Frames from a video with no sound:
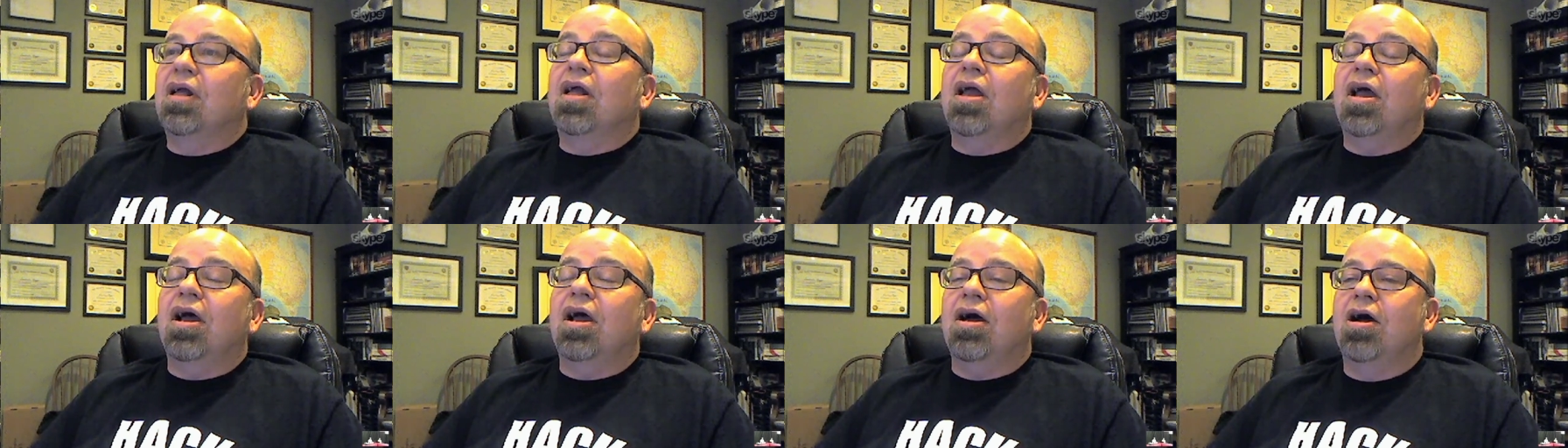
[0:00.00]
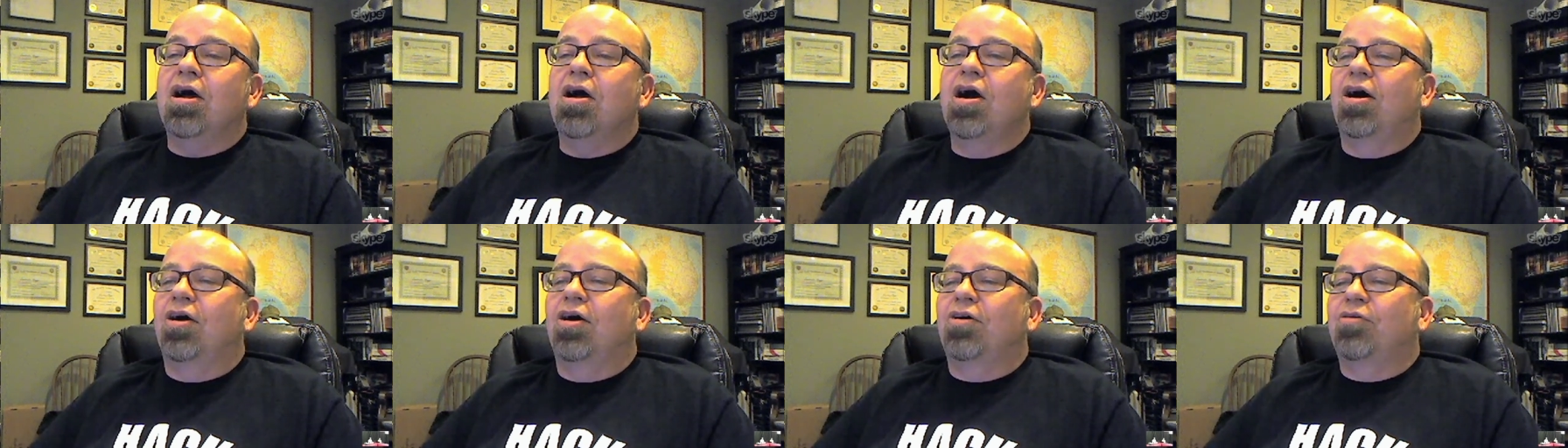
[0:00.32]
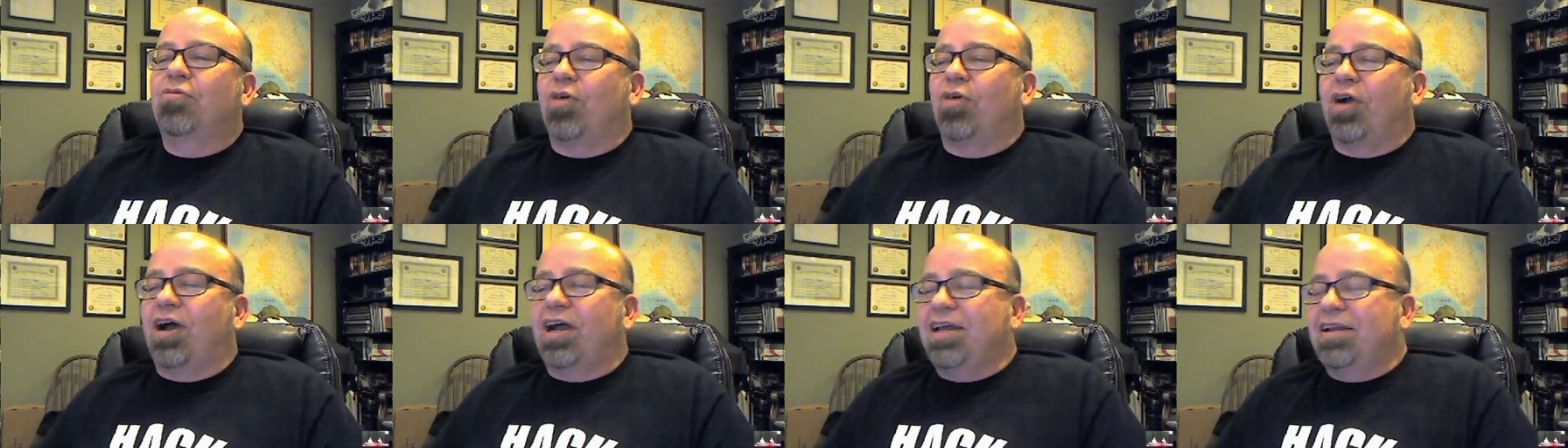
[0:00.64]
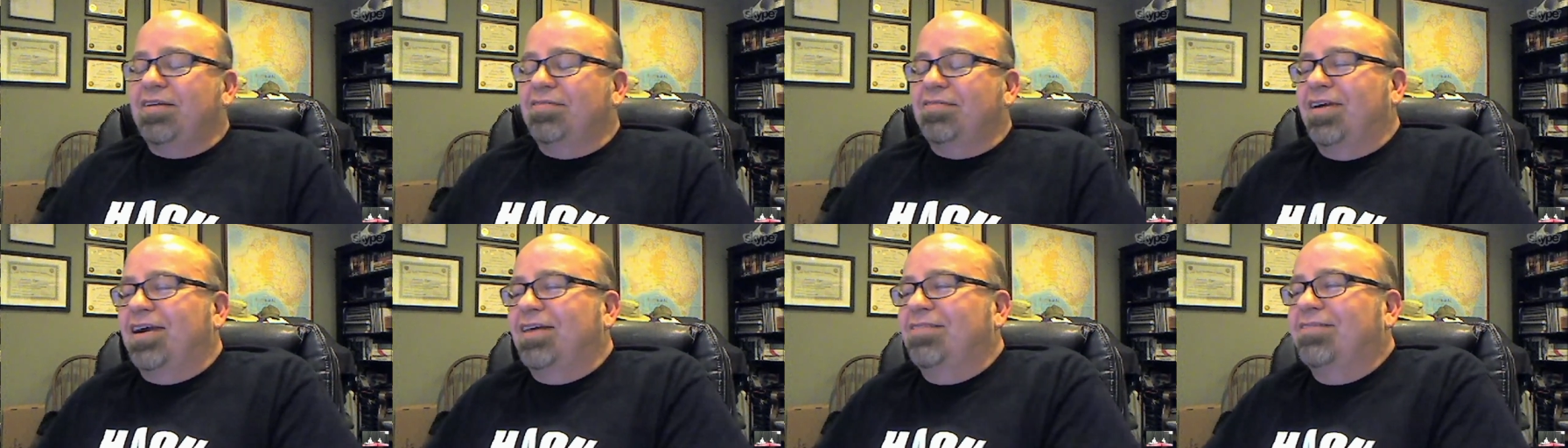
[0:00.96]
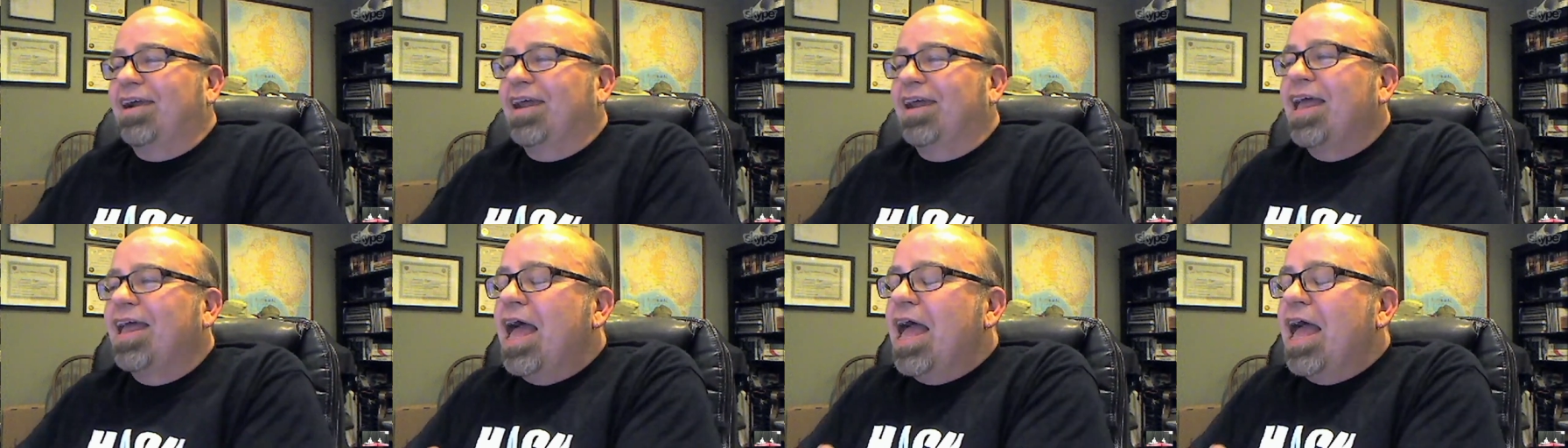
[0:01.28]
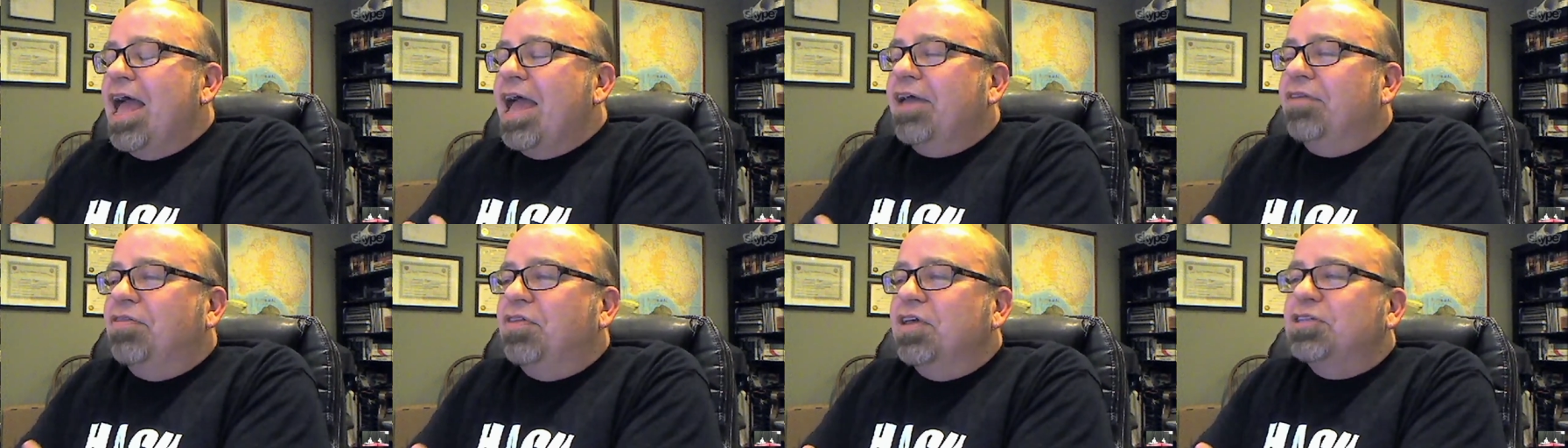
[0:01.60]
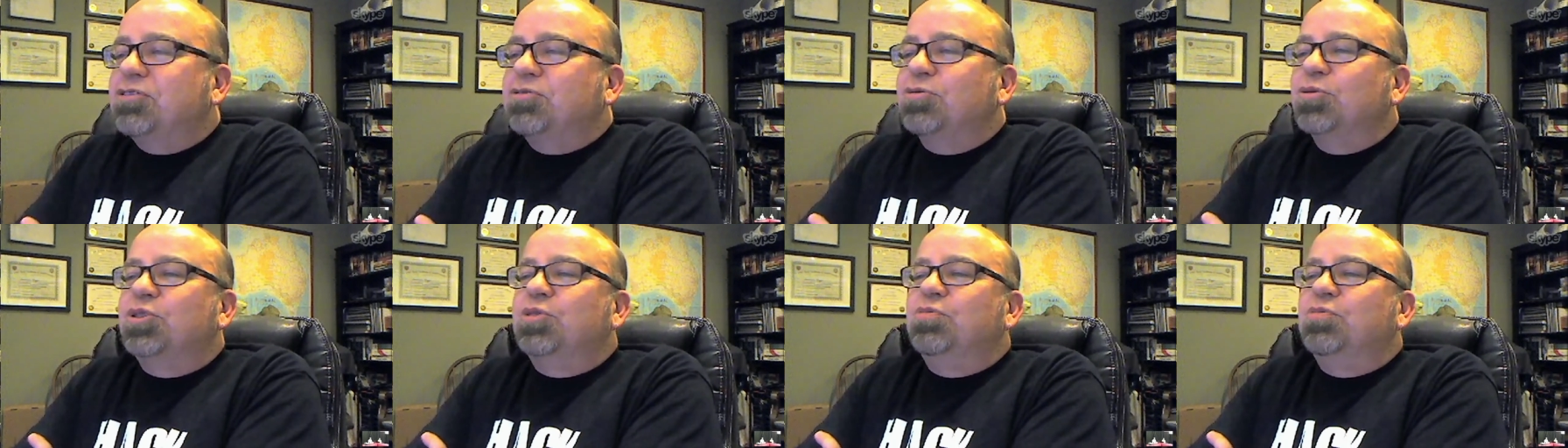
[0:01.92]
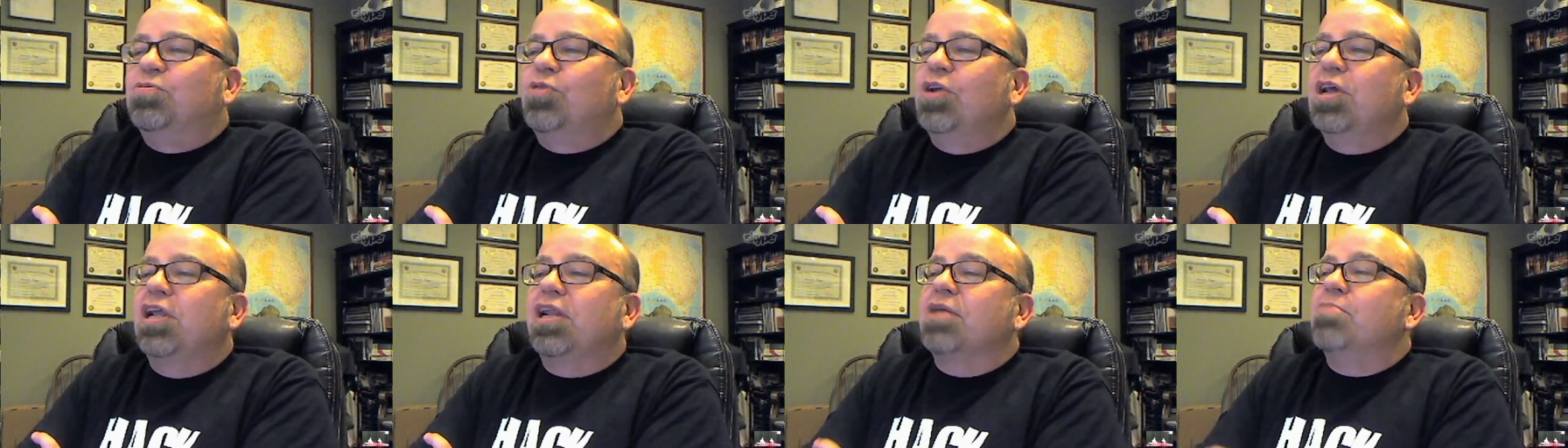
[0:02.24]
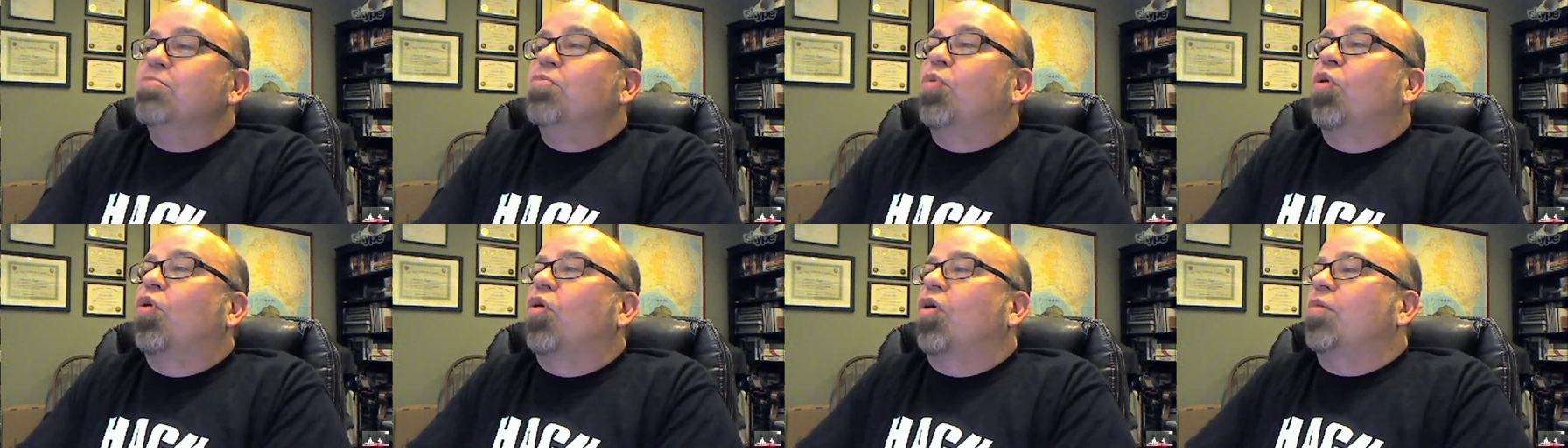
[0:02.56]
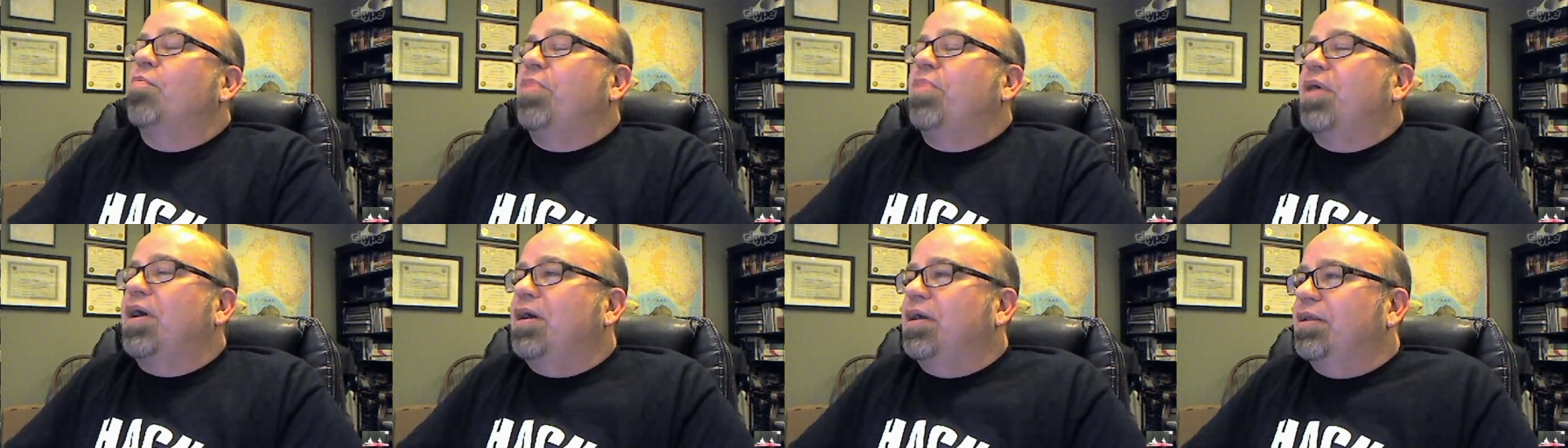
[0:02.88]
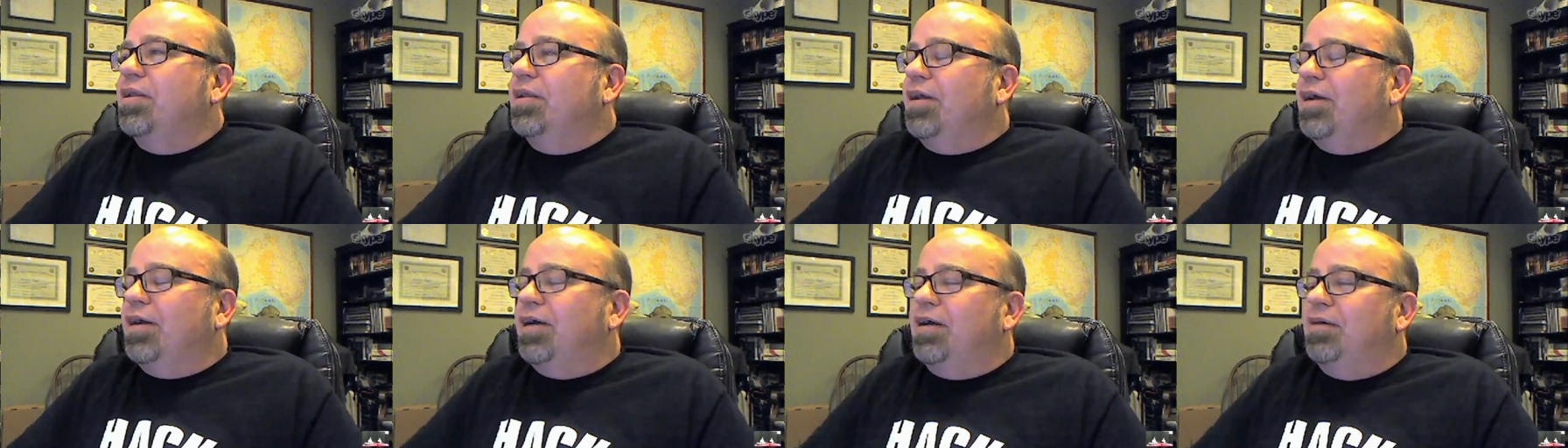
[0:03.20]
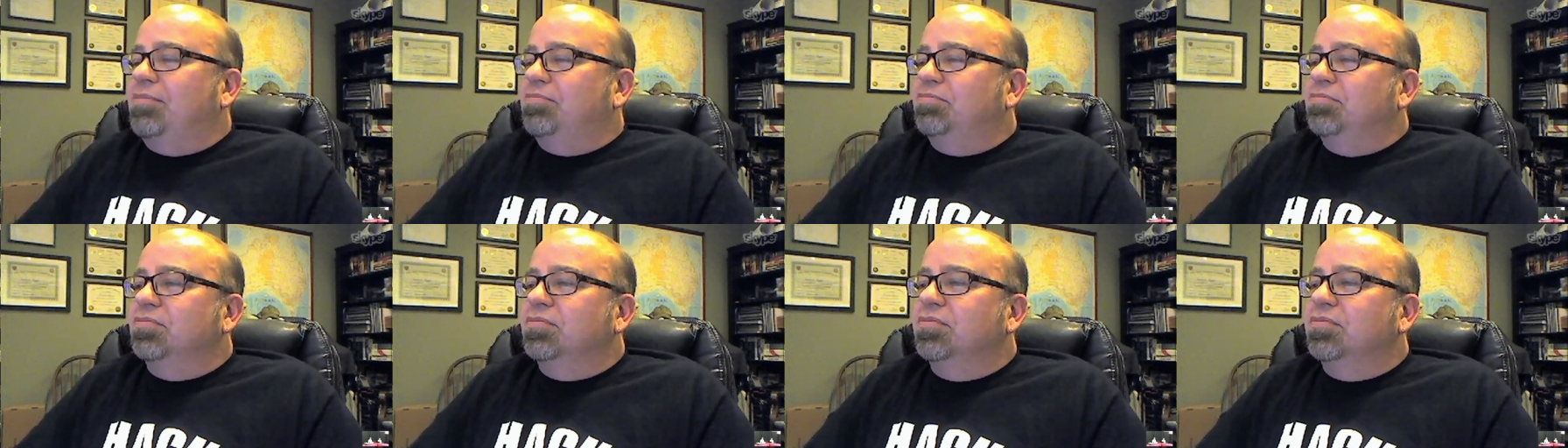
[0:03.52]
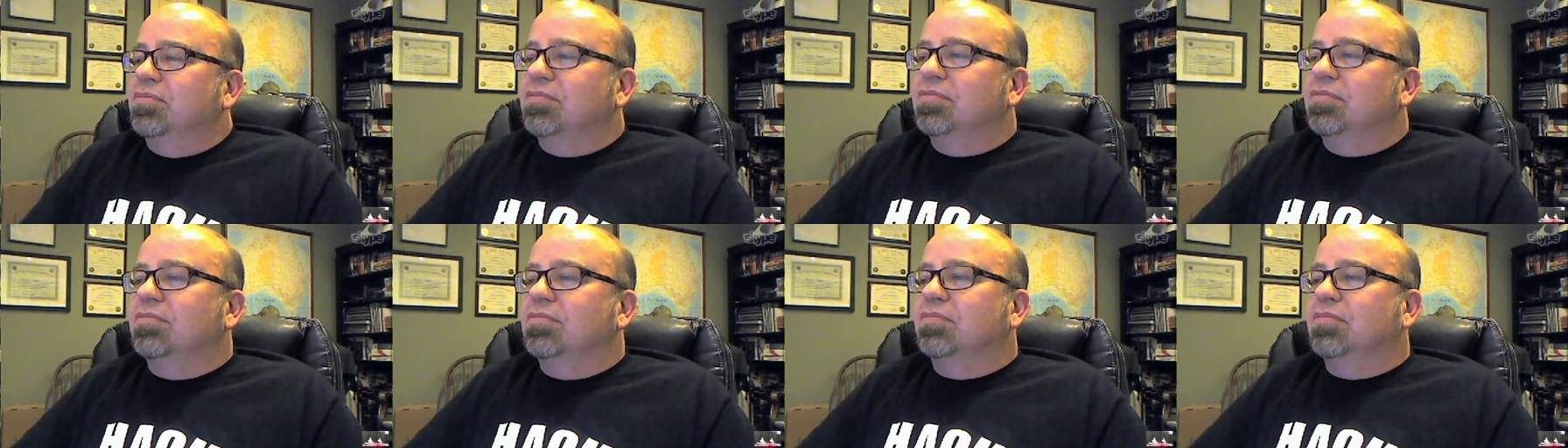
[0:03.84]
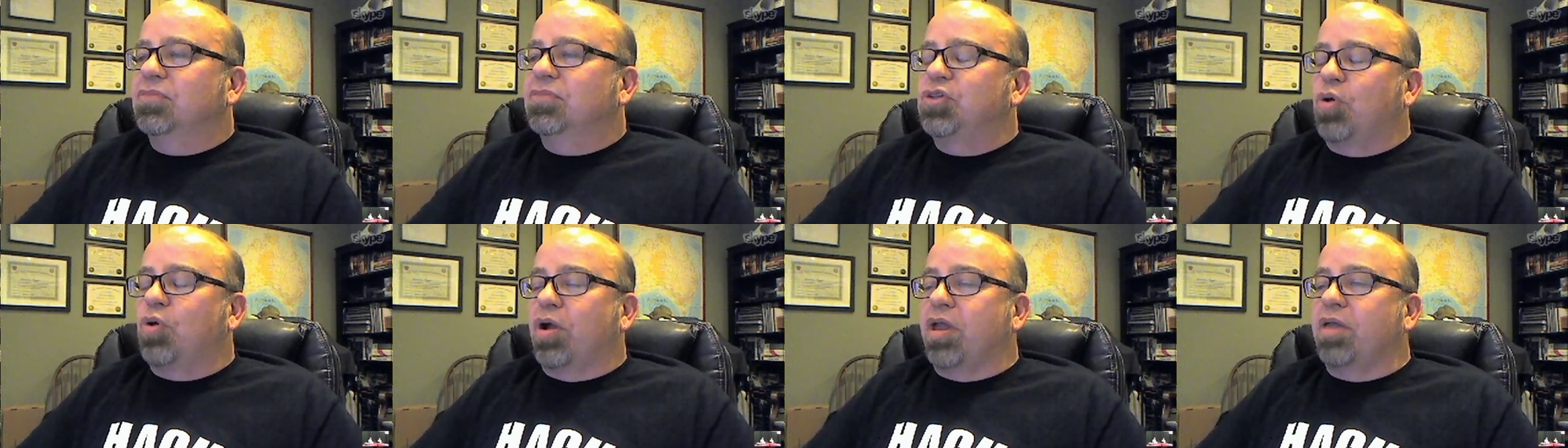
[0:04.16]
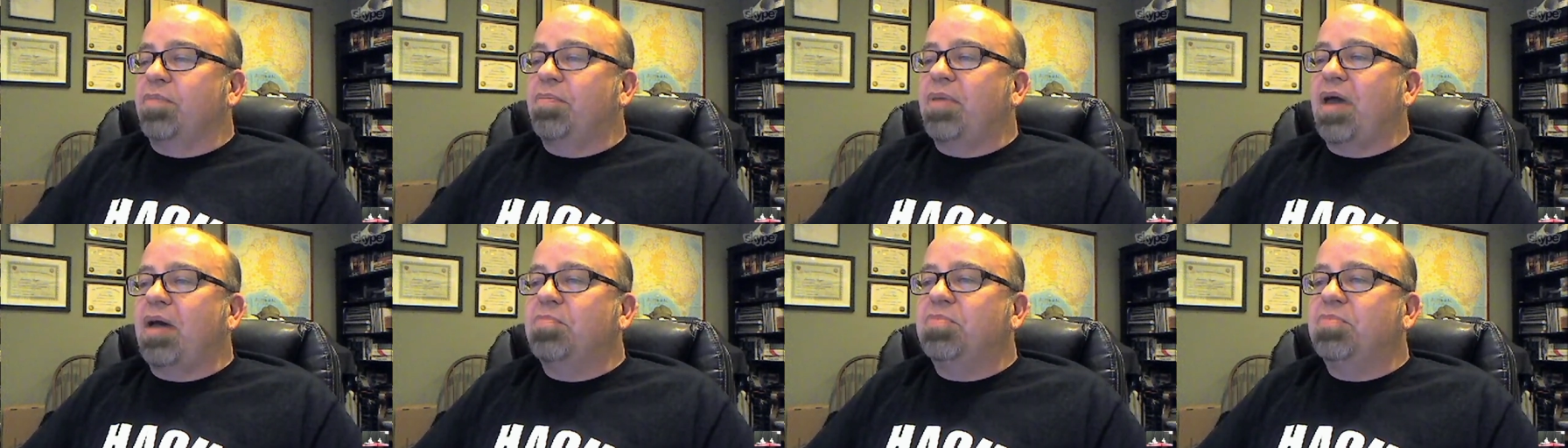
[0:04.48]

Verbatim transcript: Please oh, right, right, right. This was really more about um, talking about